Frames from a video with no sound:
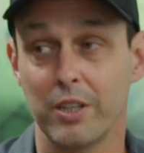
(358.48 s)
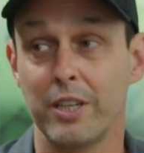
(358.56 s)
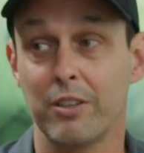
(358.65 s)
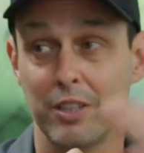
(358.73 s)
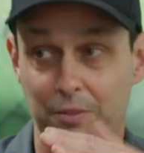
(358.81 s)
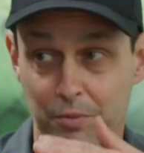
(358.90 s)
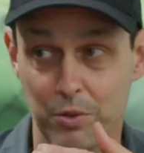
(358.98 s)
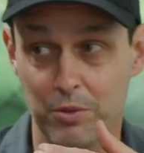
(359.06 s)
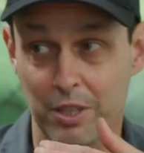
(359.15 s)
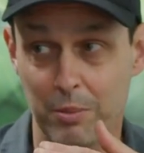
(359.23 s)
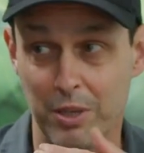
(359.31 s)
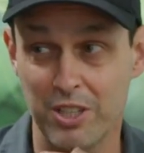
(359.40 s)
layer, then fuse
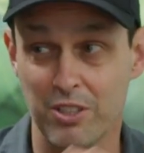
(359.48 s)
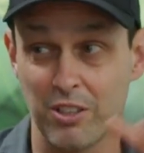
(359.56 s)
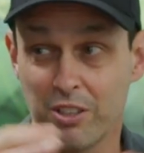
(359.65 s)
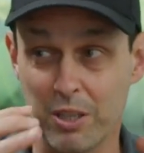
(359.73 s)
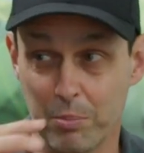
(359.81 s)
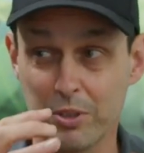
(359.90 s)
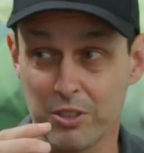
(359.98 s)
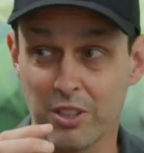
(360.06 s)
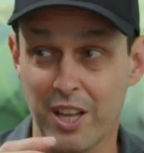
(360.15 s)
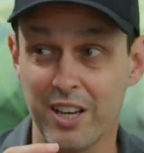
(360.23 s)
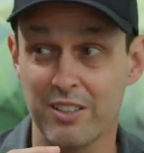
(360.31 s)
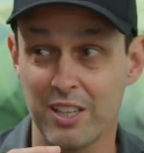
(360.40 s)
the lamination on it, it builds a
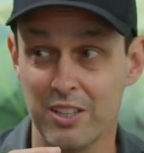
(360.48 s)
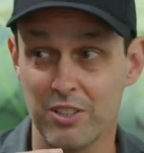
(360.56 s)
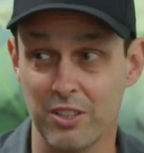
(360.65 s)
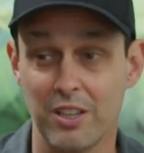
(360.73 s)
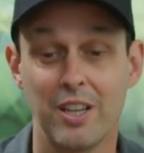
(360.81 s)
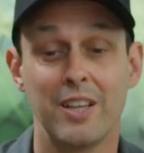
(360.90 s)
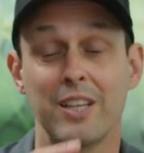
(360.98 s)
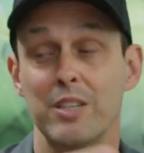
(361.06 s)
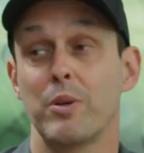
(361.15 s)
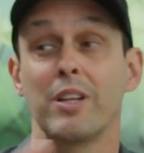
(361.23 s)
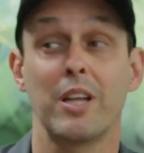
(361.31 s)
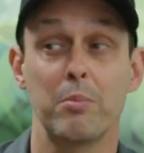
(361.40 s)
lot of tension. That's
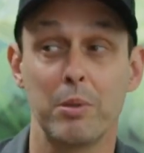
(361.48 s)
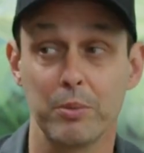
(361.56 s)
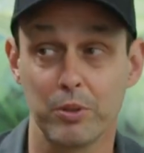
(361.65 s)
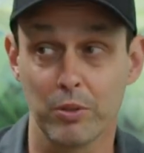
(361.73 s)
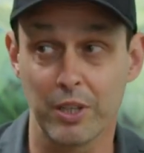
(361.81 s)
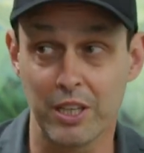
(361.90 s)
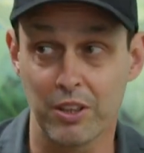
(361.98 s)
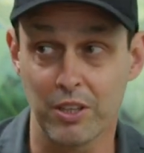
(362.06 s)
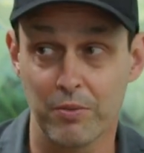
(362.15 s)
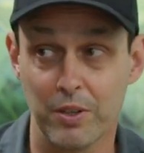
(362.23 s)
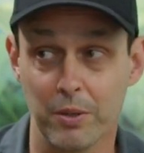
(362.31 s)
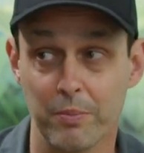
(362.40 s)
why a lot of people don't like thick
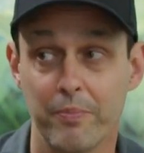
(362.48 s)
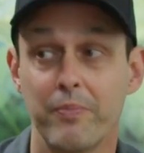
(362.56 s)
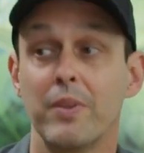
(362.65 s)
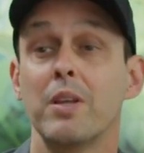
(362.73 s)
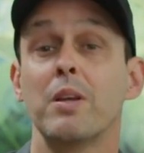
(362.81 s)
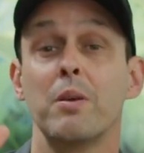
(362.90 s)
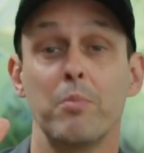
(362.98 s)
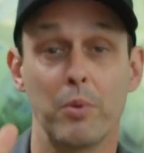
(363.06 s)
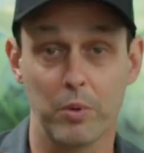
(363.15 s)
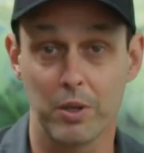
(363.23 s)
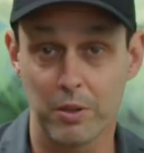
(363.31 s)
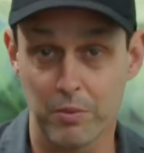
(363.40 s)
film. But what